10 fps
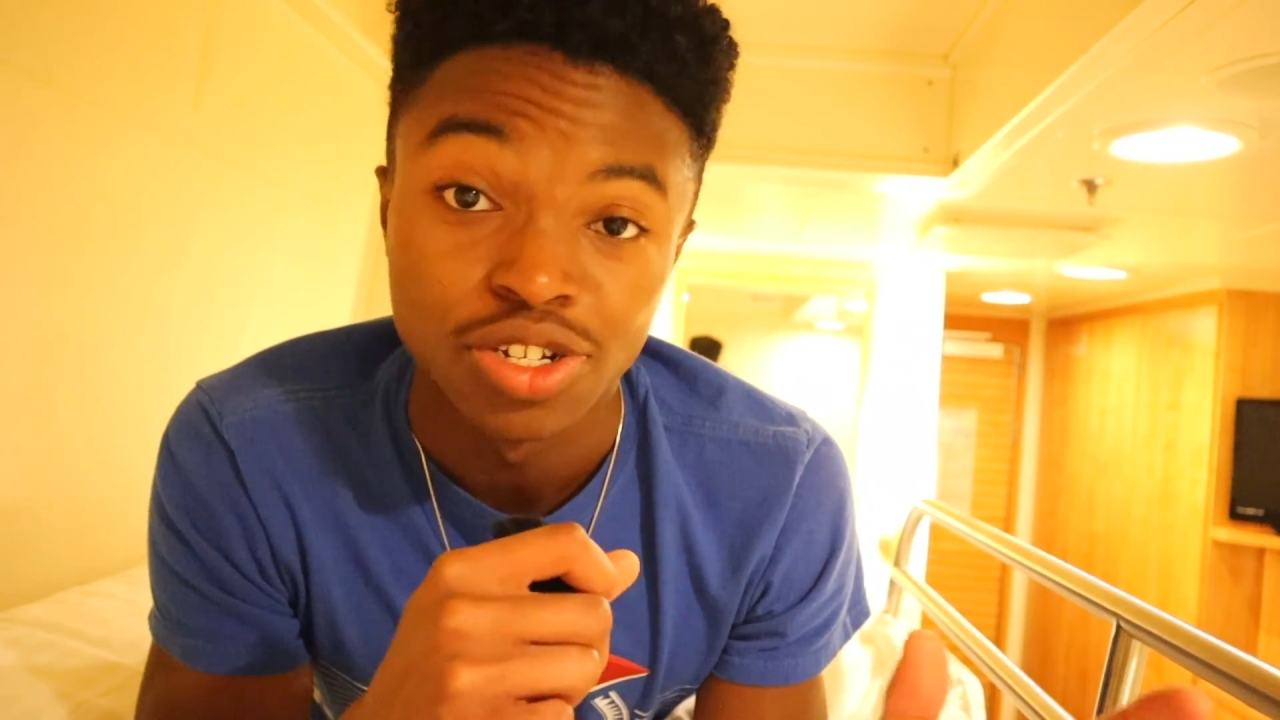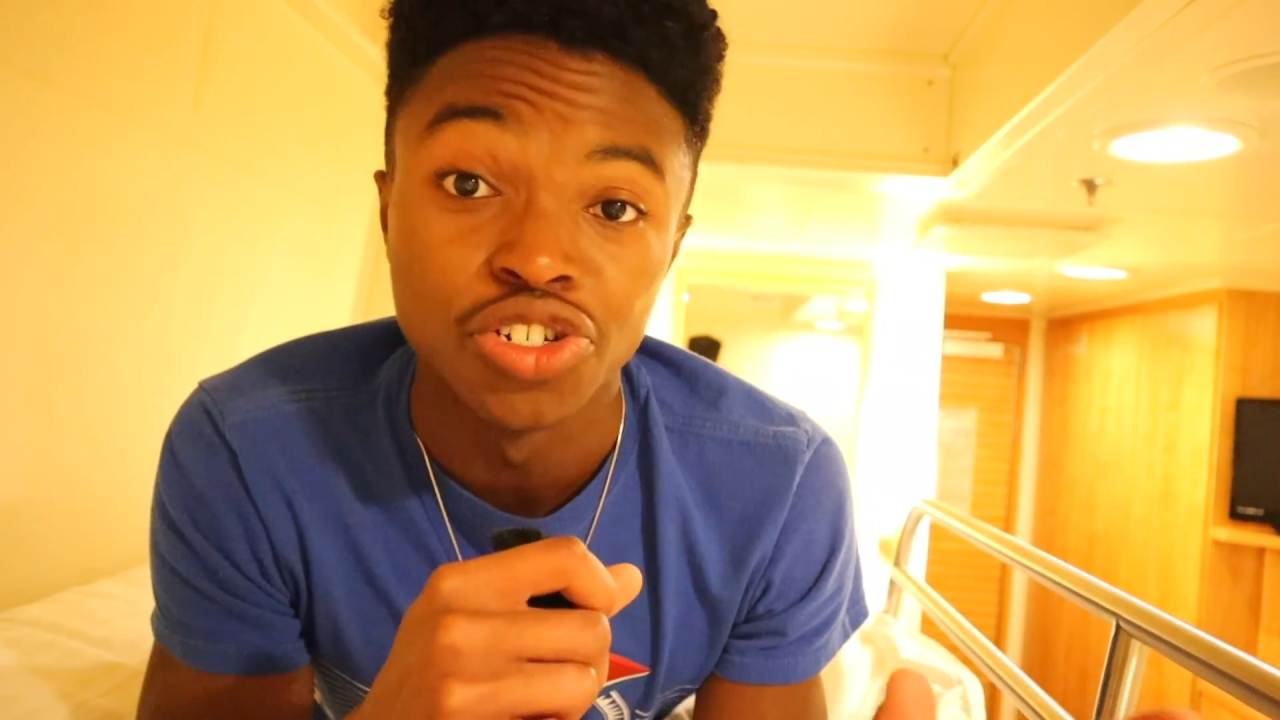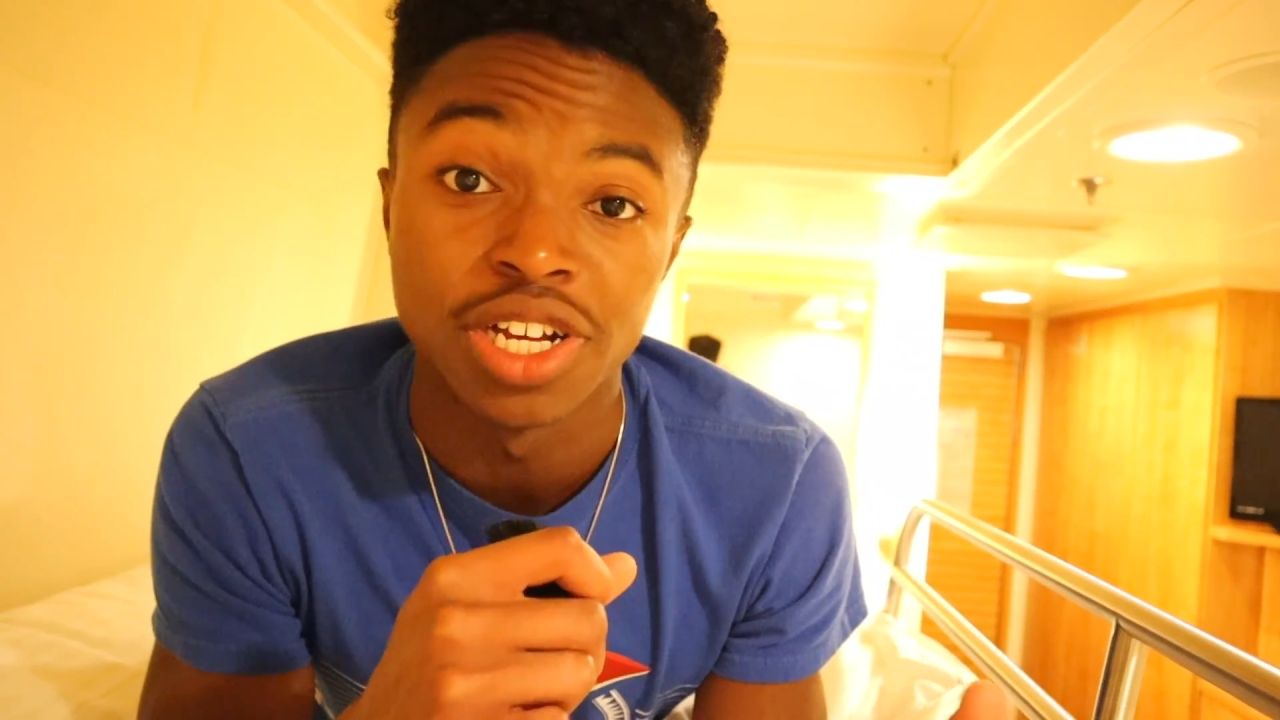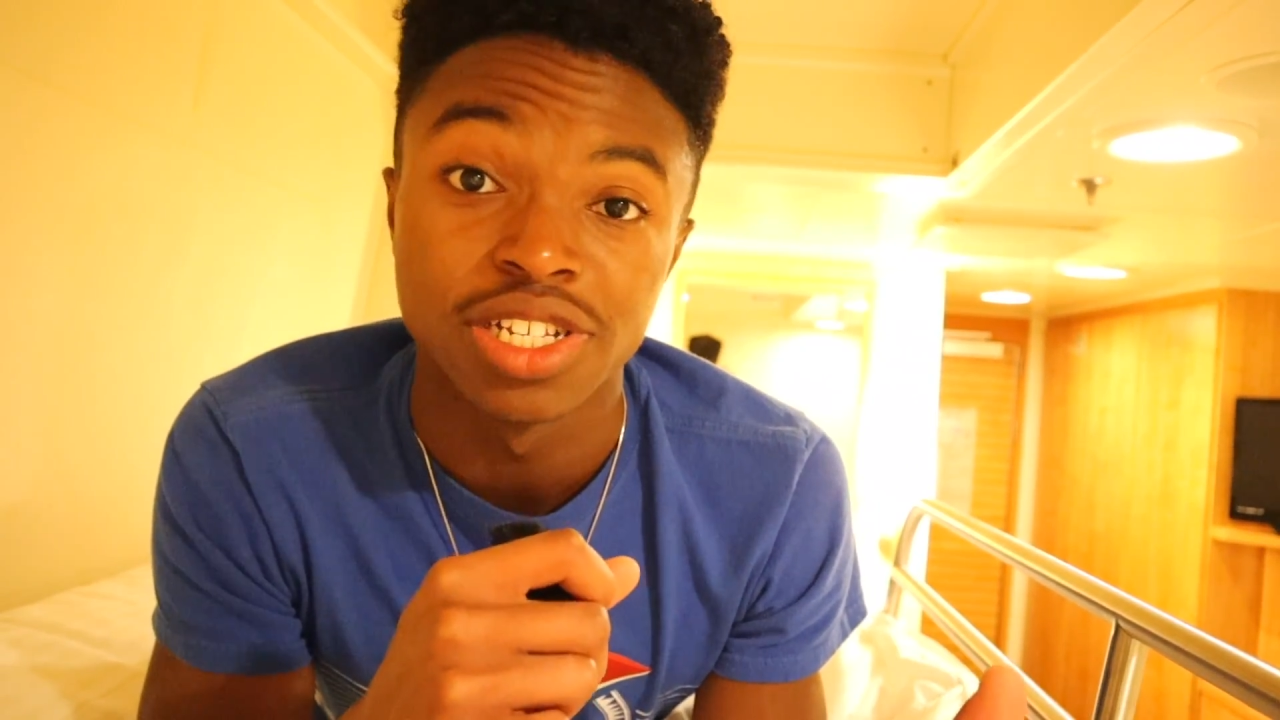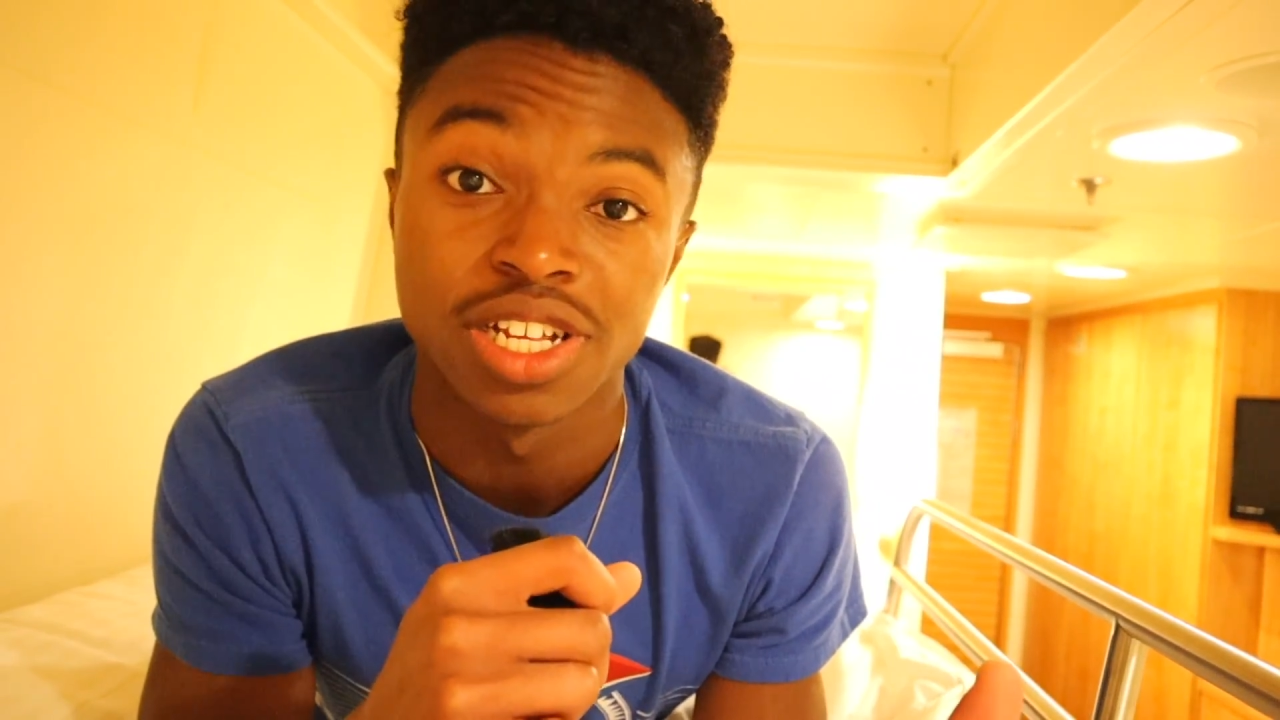
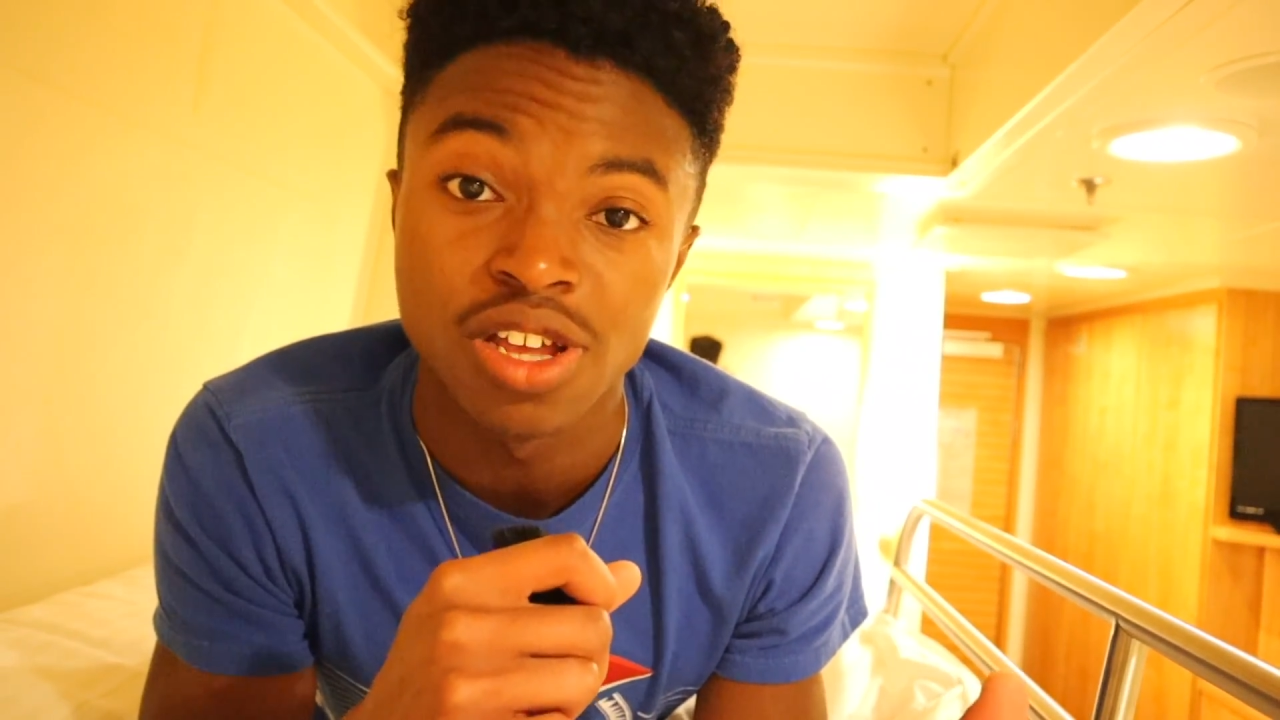just as